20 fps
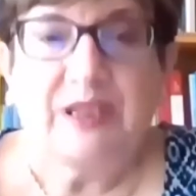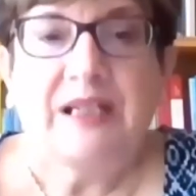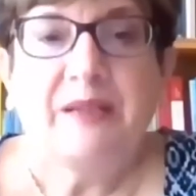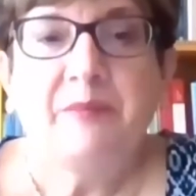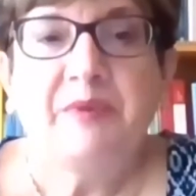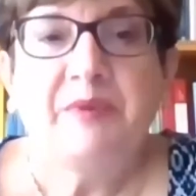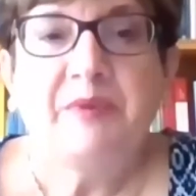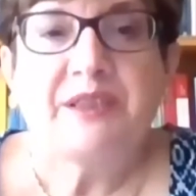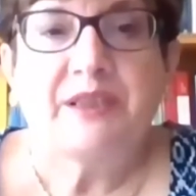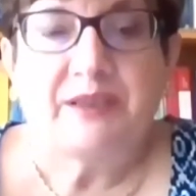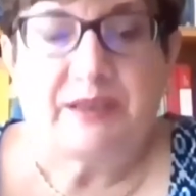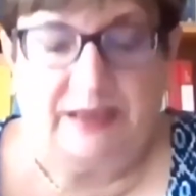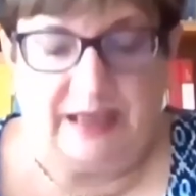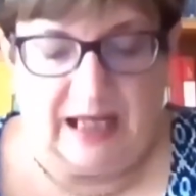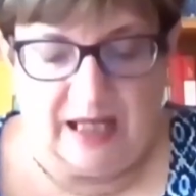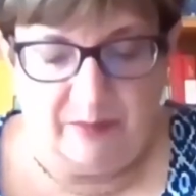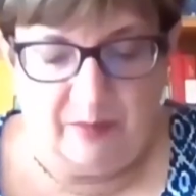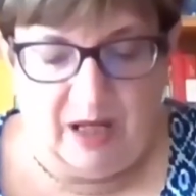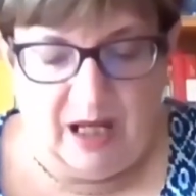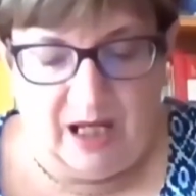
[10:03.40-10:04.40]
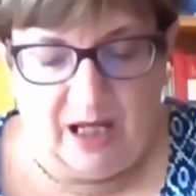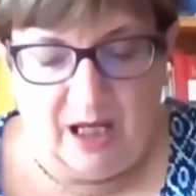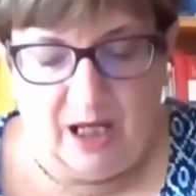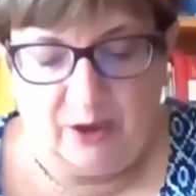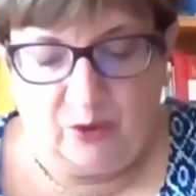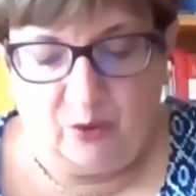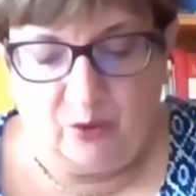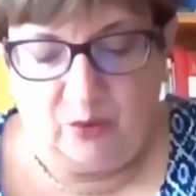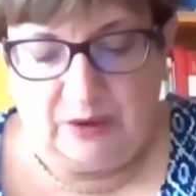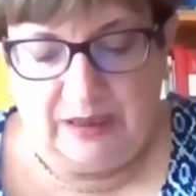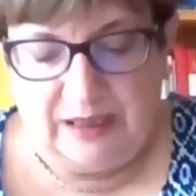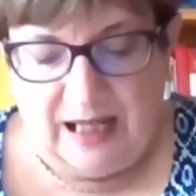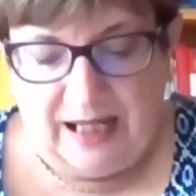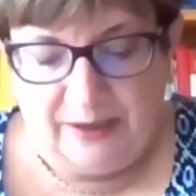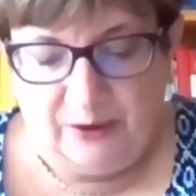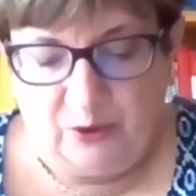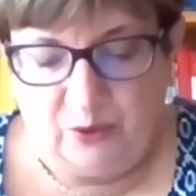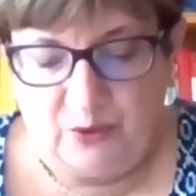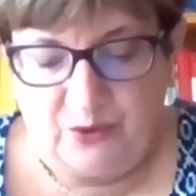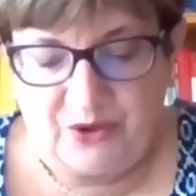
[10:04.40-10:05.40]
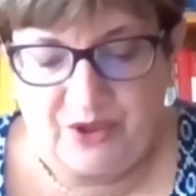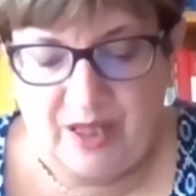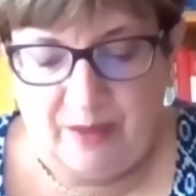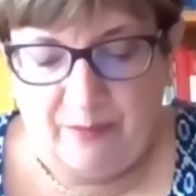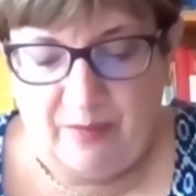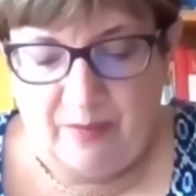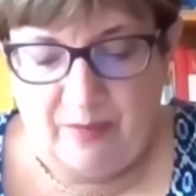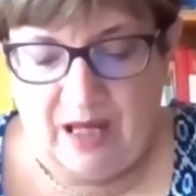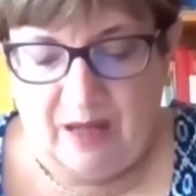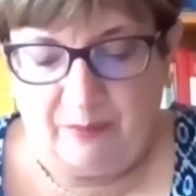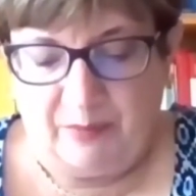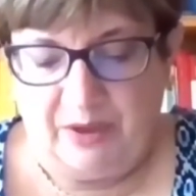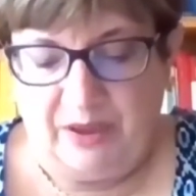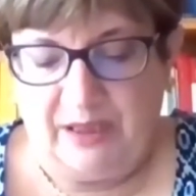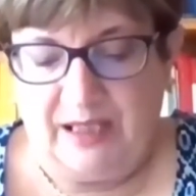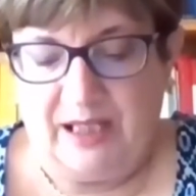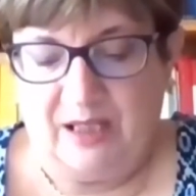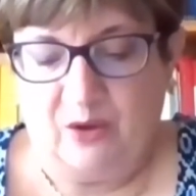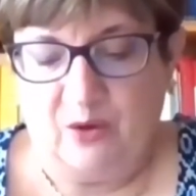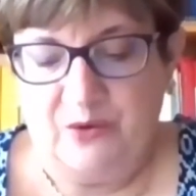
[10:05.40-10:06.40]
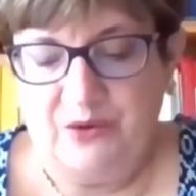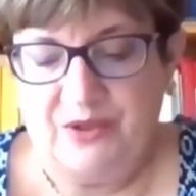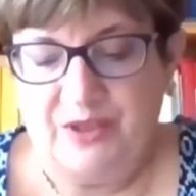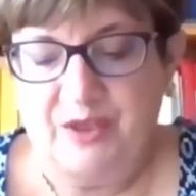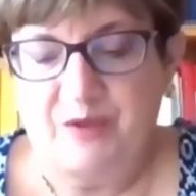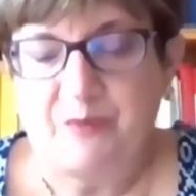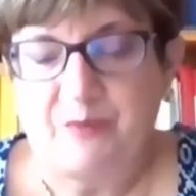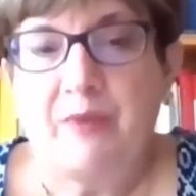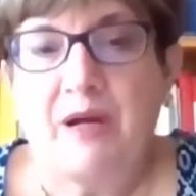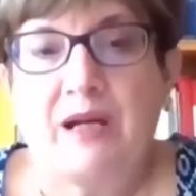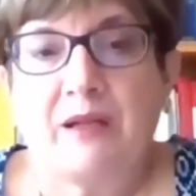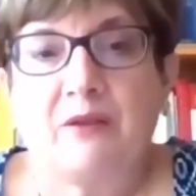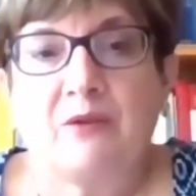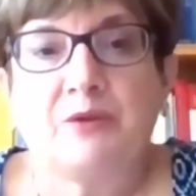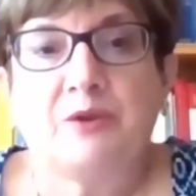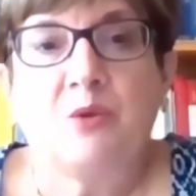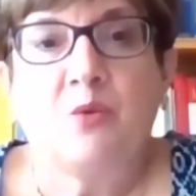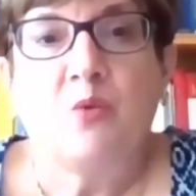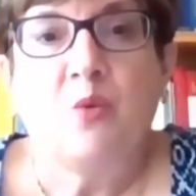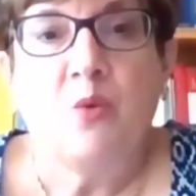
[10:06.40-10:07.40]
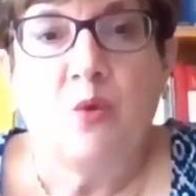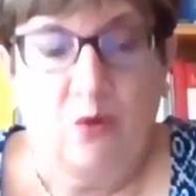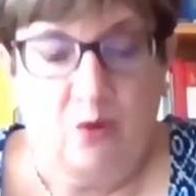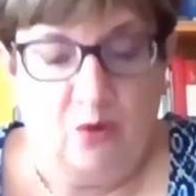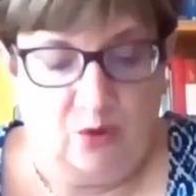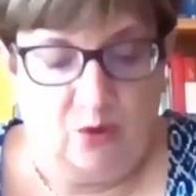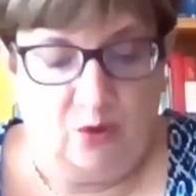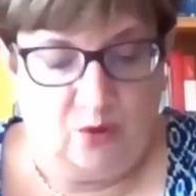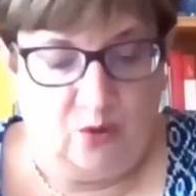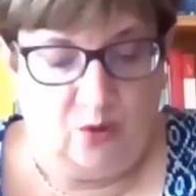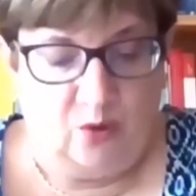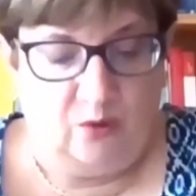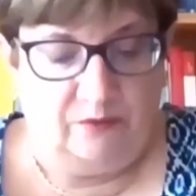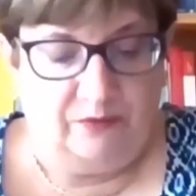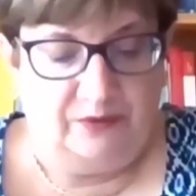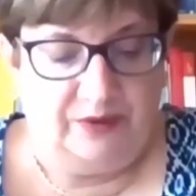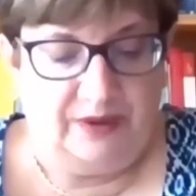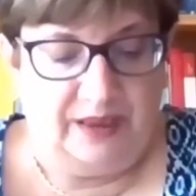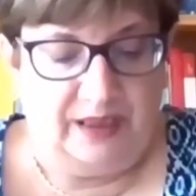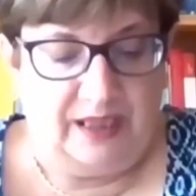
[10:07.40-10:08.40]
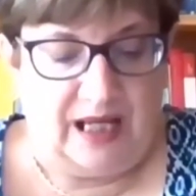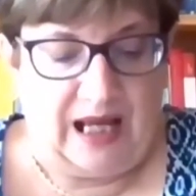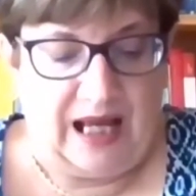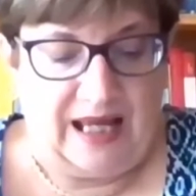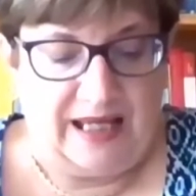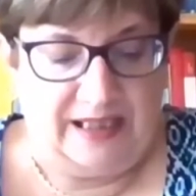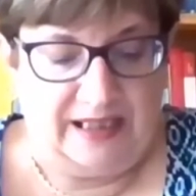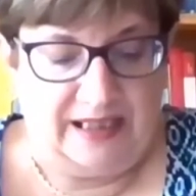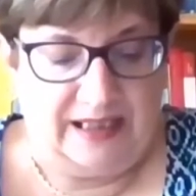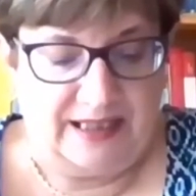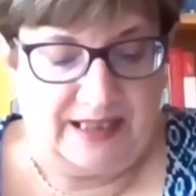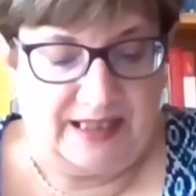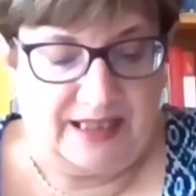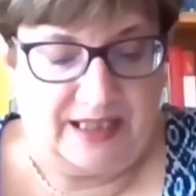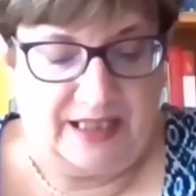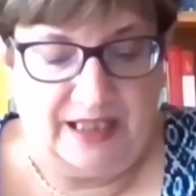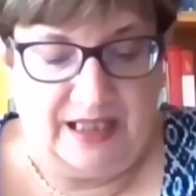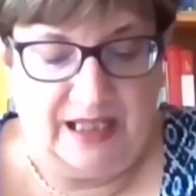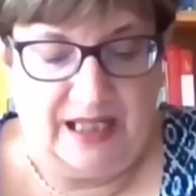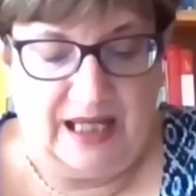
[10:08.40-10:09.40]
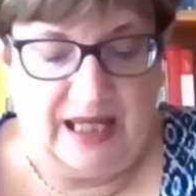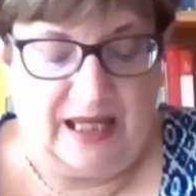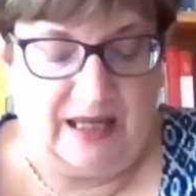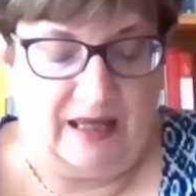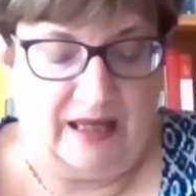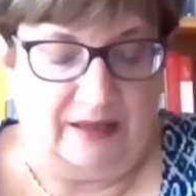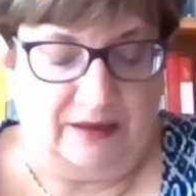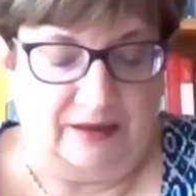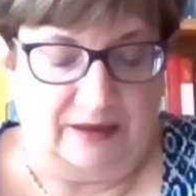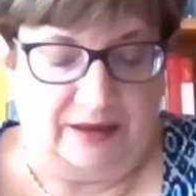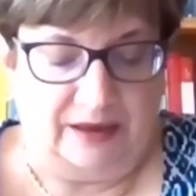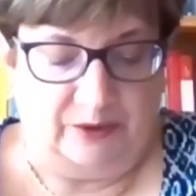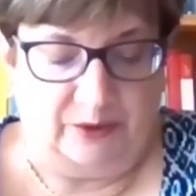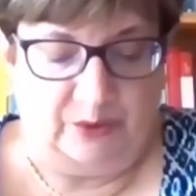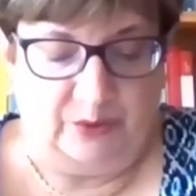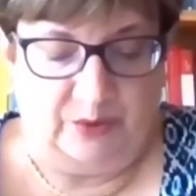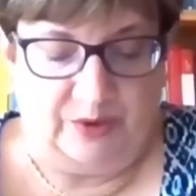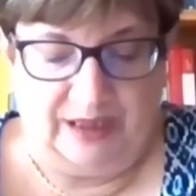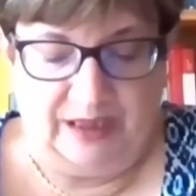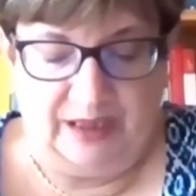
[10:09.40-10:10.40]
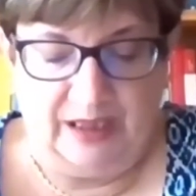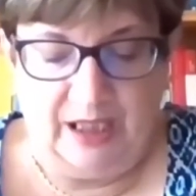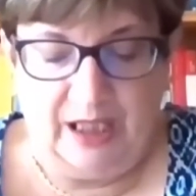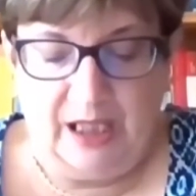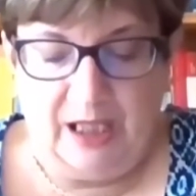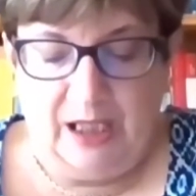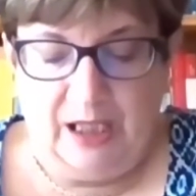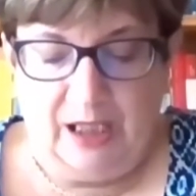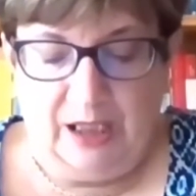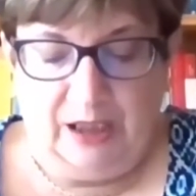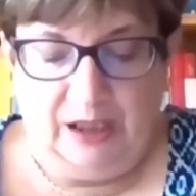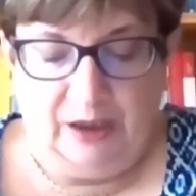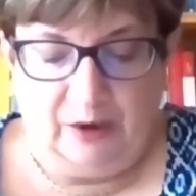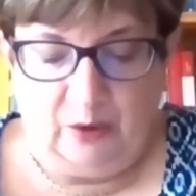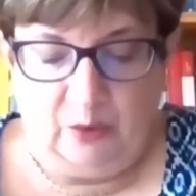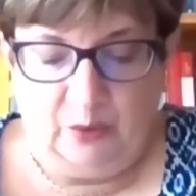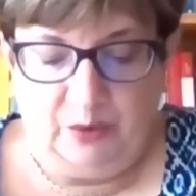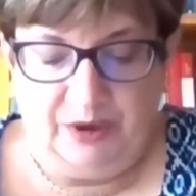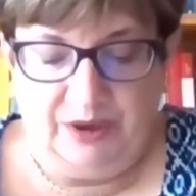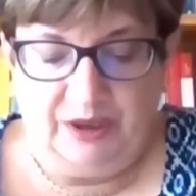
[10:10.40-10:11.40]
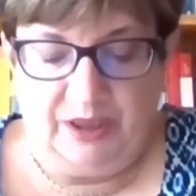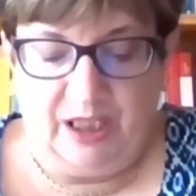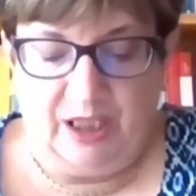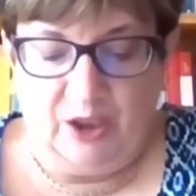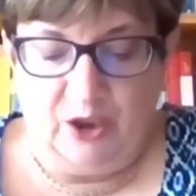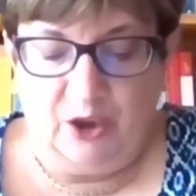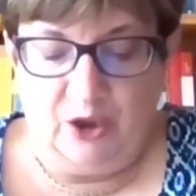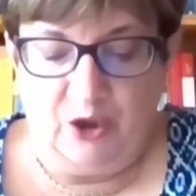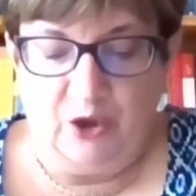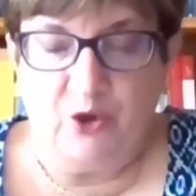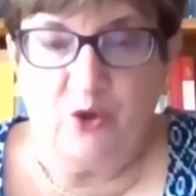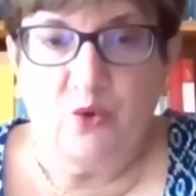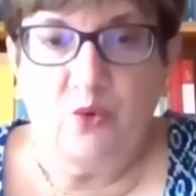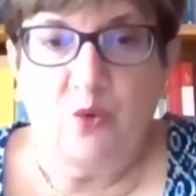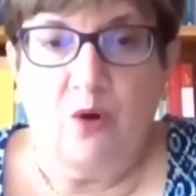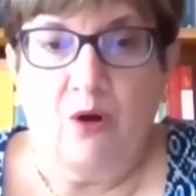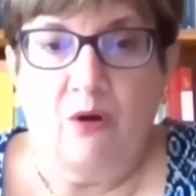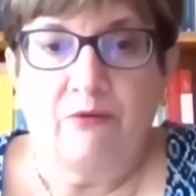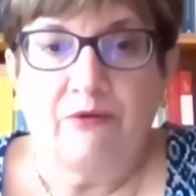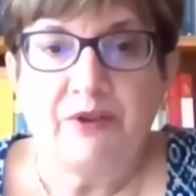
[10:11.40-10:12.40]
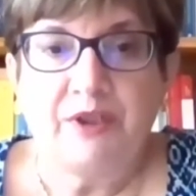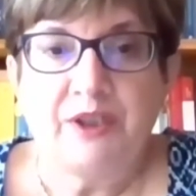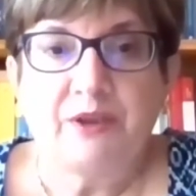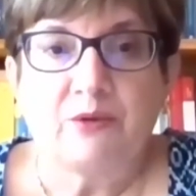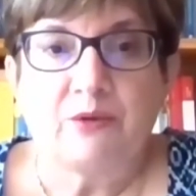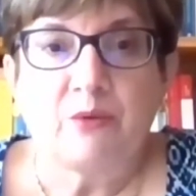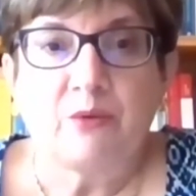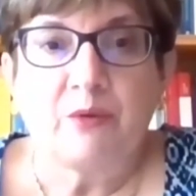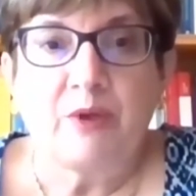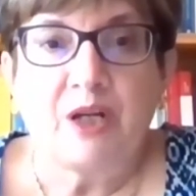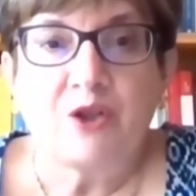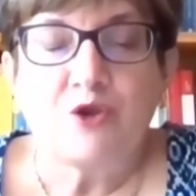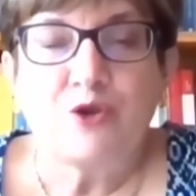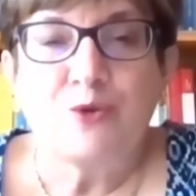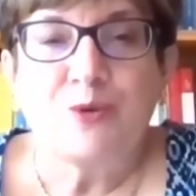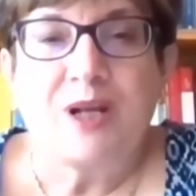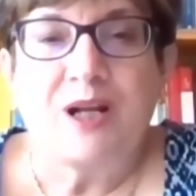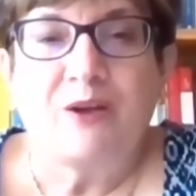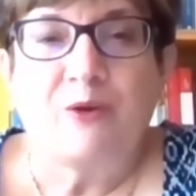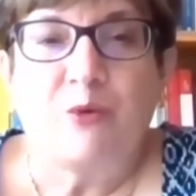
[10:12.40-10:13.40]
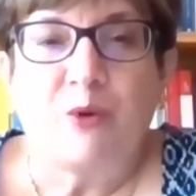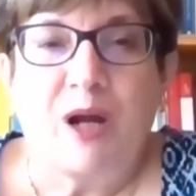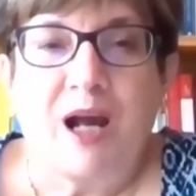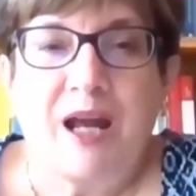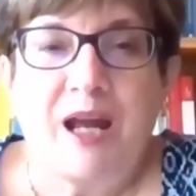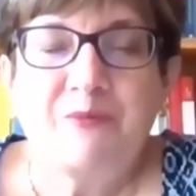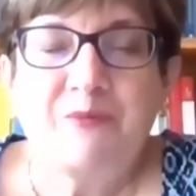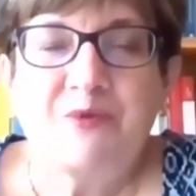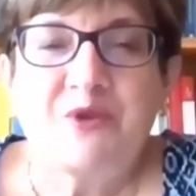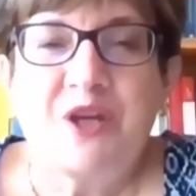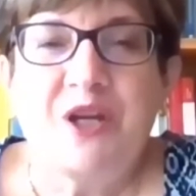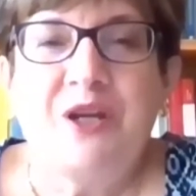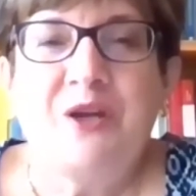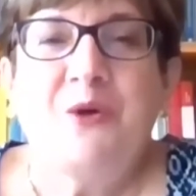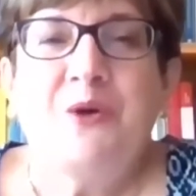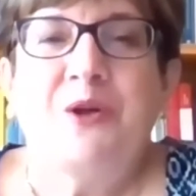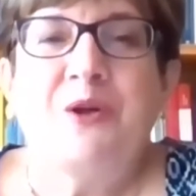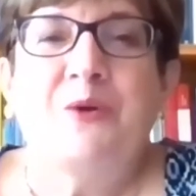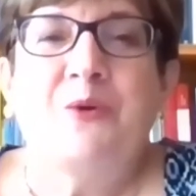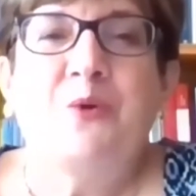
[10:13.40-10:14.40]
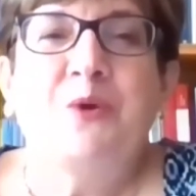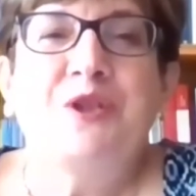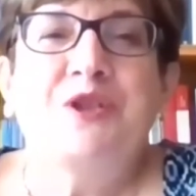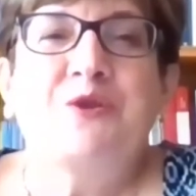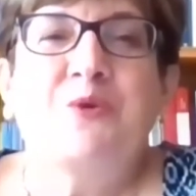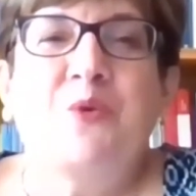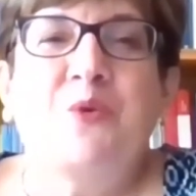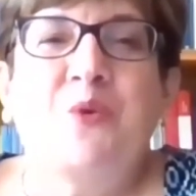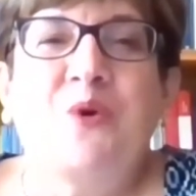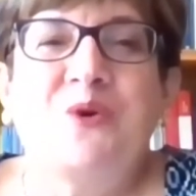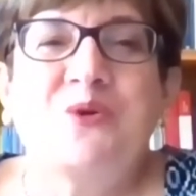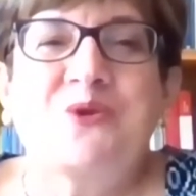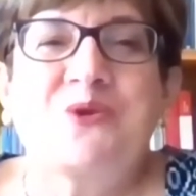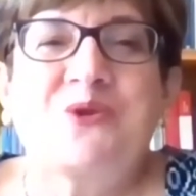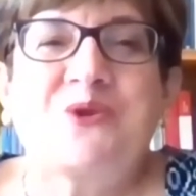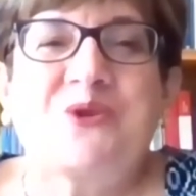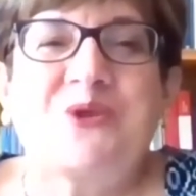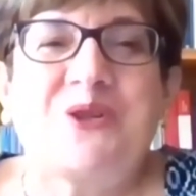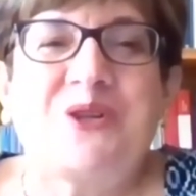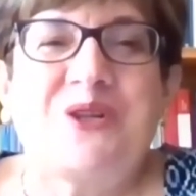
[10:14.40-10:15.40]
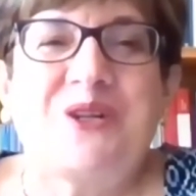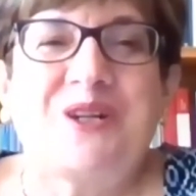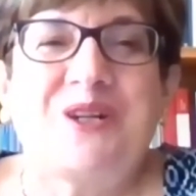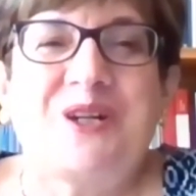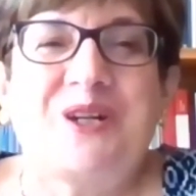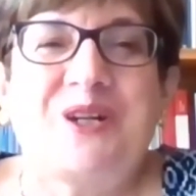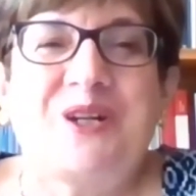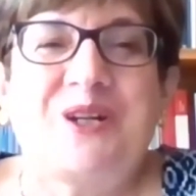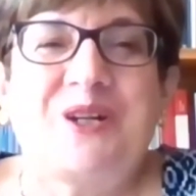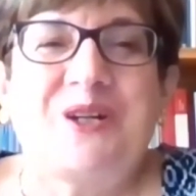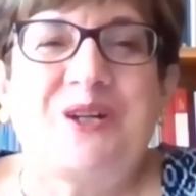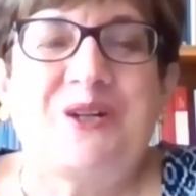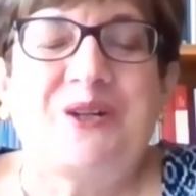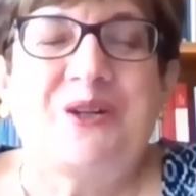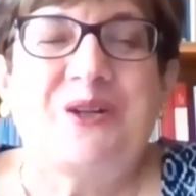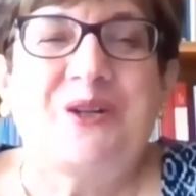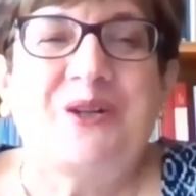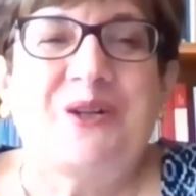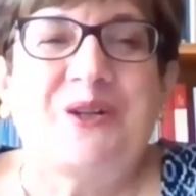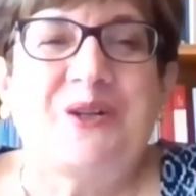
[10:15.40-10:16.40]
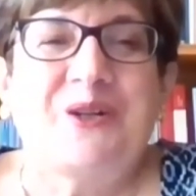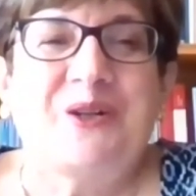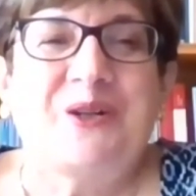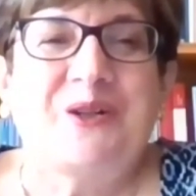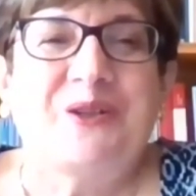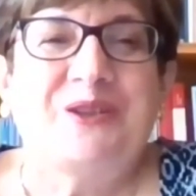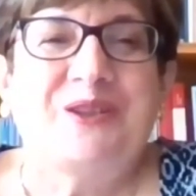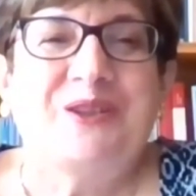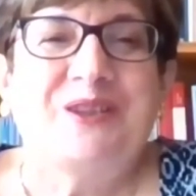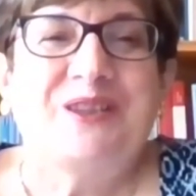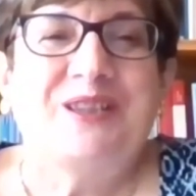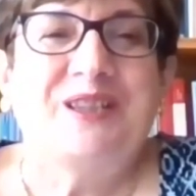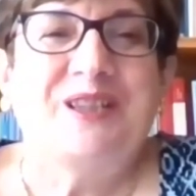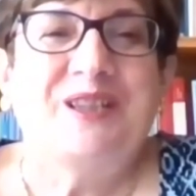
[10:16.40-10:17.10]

to the limited time, I would like to sum up in a concise manner the work of the ILC until today, including the issue of international crimes, which was the